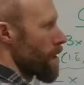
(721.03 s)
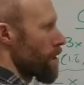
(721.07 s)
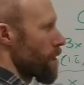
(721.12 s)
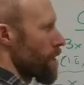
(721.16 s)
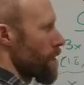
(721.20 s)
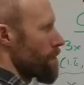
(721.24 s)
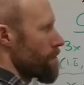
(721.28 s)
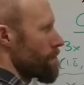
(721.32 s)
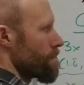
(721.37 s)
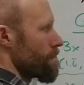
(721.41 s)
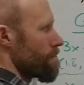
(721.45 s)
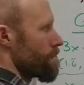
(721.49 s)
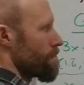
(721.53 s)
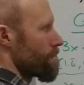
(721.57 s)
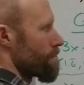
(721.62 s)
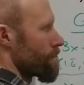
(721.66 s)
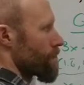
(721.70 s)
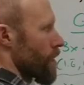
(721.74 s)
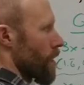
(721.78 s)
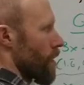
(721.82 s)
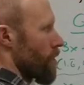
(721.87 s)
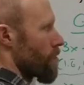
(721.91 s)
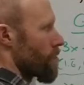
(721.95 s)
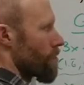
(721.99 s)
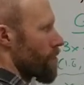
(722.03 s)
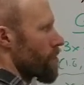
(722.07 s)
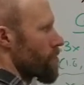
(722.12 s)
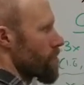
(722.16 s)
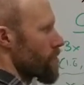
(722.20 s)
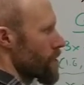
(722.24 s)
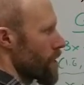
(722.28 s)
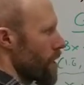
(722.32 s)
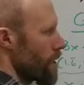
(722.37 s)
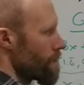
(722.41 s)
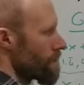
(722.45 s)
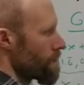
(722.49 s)
right, our first
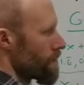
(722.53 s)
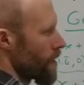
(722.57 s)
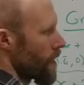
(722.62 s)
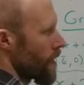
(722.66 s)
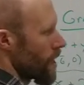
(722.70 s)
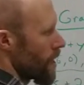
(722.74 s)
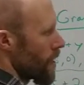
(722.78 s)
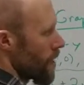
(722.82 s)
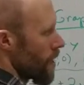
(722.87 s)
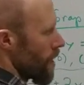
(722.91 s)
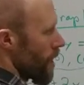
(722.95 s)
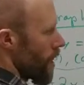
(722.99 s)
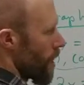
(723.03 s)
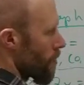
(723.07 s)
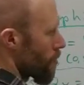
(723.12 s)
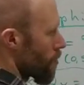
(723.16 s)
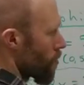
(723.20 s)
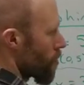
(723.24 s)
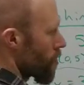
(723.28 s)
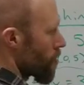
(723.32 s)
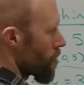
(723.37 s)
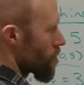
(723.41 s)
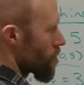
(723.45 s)
step. I'm going to